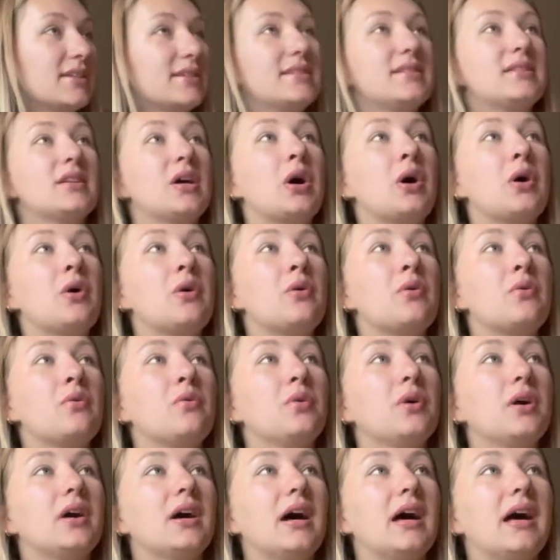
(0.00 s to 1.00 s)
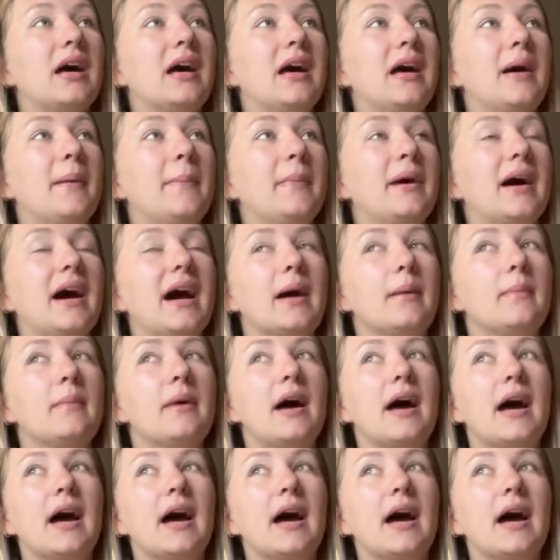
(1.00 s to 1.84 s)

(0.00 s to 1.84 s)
So I'm